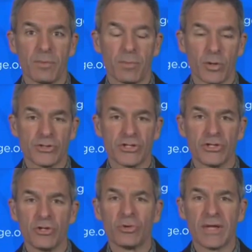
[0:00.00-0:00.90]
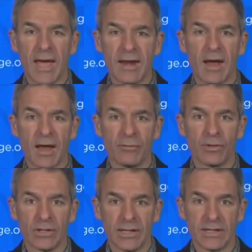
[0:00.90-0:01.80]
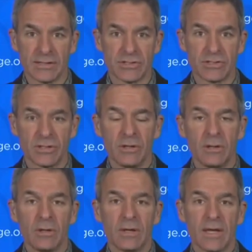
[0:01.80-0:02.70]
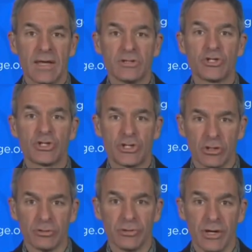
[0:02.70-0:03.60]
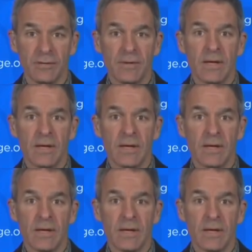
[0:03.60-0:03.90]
of person you cannot release is children.